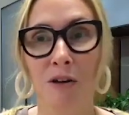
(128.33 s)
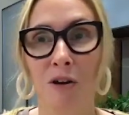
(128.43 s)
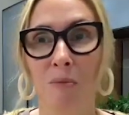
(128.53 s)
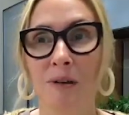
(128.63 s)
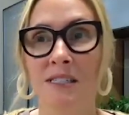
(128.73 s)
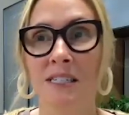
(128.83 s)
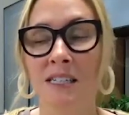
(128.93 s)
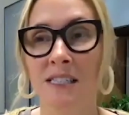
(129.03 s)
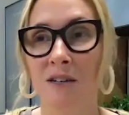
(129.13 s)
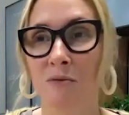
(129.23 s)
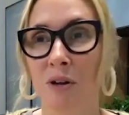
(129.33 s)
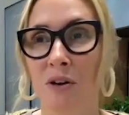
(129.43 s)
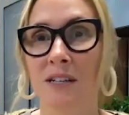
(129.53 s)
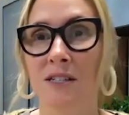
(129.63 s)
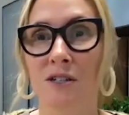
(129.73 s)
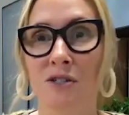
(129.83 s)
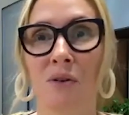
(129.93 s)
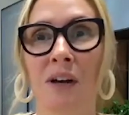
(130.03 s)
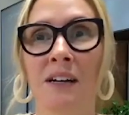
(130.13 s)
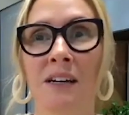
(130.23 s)
your business and what you guys are
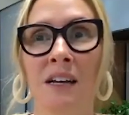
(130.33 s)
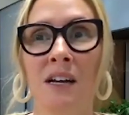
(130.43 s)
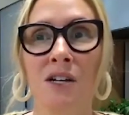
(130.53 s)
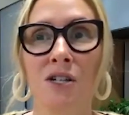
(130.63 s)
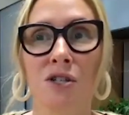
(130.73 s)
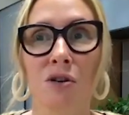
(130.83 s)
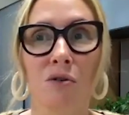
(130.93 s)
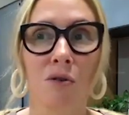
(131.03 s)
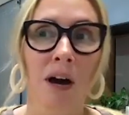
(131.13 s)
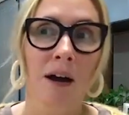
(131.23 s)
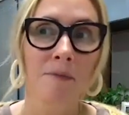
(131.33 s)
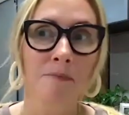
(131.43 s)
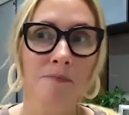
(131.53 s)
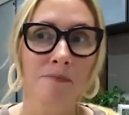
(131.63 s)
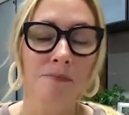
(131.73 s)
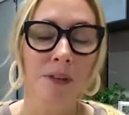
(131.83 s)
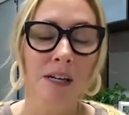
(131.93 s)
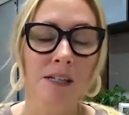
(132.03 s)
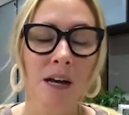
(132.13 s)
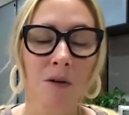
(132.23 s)
doing. So
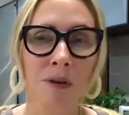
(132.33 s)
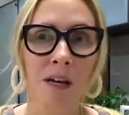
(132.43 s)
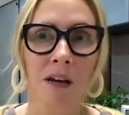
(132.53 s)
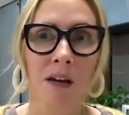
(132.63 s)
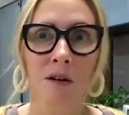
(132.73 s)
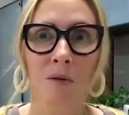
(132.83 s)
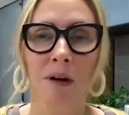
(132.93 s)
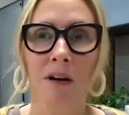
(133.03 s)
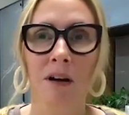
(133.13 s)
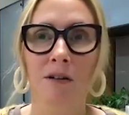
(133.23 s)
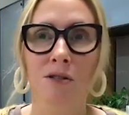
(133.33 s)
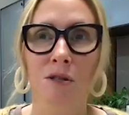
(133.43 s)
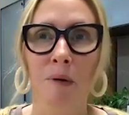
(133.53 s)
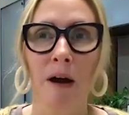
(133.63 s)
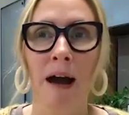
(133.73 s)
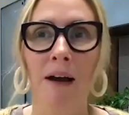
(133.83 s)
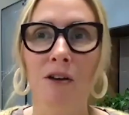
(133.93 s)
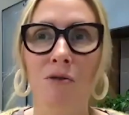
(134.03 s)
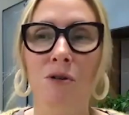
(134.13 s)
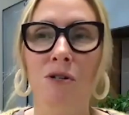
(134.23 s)
tell me a little bit, Carlos, about how
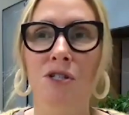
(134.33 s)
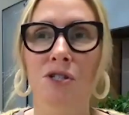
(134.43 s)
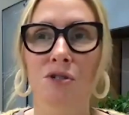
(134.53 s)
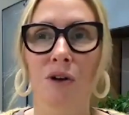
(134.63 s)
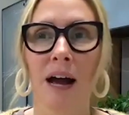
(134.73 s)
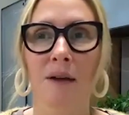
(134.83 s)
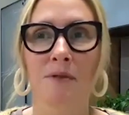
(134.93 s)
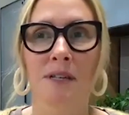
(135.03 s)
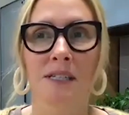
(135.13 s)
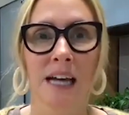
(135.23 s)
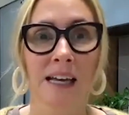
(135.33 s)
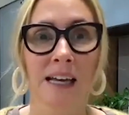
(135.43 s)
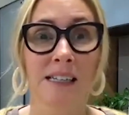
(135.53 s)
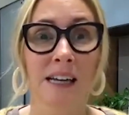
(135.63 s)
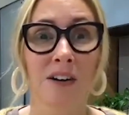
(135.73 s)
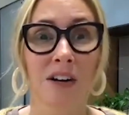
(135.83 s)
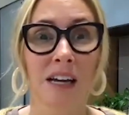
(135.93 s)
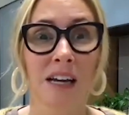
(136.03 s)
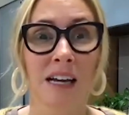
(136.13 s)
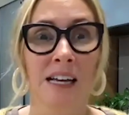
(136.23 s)
you would describe the
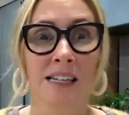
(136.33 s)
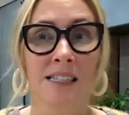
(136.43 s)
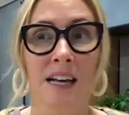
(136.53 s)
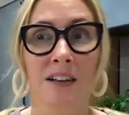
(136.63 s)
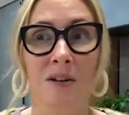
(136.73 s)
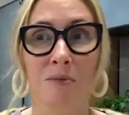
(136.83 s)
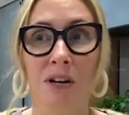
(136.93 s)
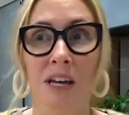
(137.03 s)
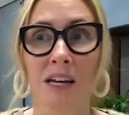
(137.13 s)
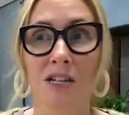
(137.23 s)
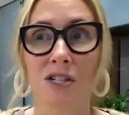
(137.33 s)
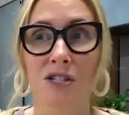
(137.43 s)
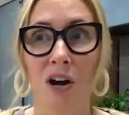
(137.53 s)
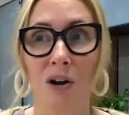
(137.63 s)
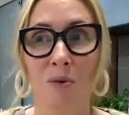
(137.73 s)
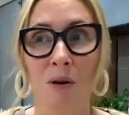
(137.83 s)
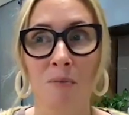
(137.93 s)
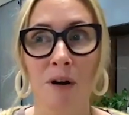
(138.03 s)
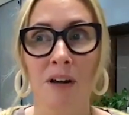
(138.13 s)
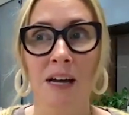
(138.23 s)
secondary telecommunications hardware
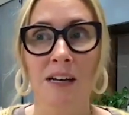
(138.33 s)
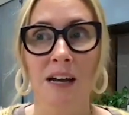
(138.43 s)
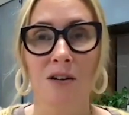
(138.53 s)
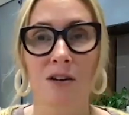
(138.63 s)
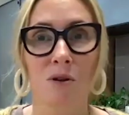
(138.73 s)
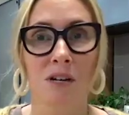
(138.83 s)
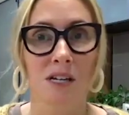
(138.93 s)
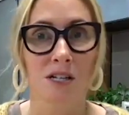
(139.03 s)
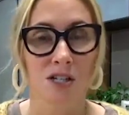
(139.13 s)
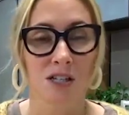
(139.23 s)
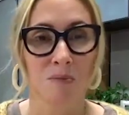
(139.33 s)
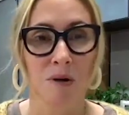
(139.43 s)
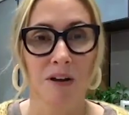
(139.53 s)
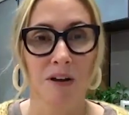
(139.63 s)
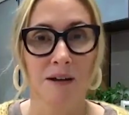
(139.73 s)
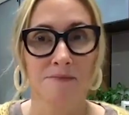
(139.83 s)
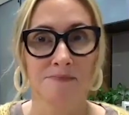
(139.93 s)
market and your niche in the market.